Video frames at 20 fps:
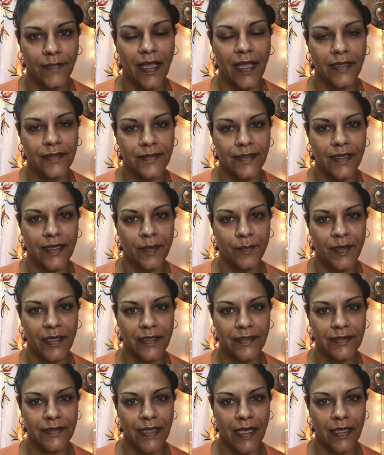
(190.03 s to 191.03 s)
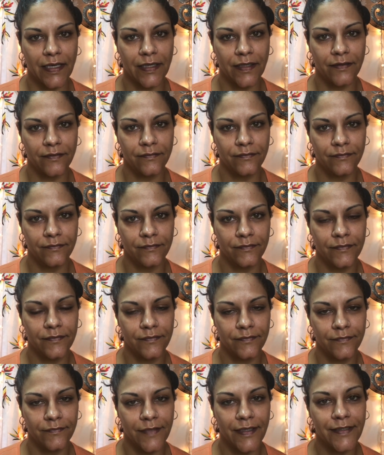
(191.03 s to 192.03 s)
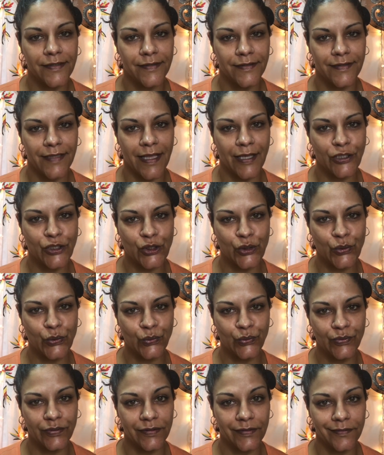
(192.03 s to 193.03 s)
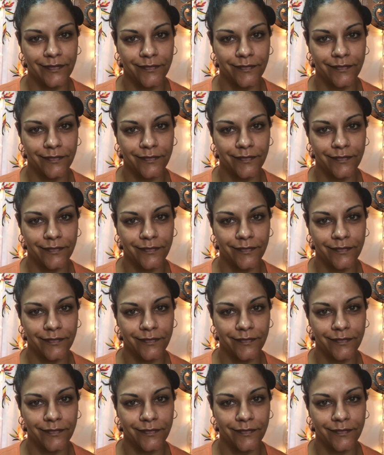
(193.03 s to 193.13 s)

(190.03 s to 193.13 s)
It's gonna be exciting. Stay tuned.